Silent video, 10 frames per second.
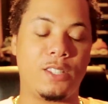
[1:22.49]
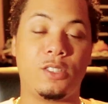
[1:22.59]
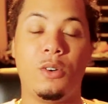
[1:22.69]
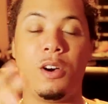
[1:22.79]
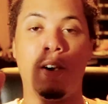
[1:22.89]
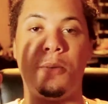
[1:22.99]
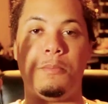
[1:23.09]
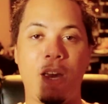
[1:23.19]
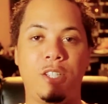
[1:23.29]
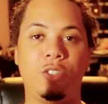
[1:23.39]
So
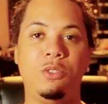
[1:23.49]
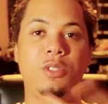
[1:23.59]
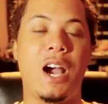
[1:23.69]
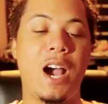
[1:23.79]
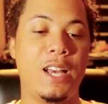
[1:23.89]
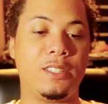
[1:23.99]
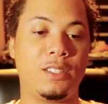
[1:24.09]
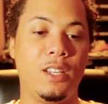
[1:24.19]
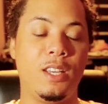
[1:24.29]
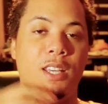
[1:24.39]
um, make sure you guys
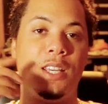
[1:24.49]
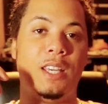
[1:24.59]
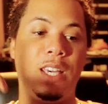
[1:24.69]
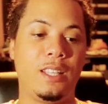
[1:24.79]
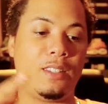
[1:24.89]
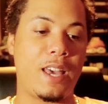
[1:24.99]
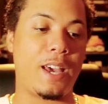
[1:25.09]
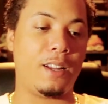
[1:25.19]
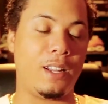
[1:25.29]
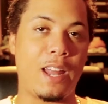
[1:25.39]
hit
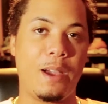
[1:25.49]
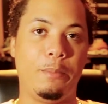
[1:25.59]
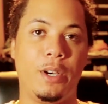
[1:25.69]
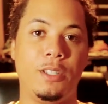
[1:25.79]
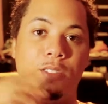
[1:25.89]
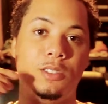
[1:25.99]
that uh, like button.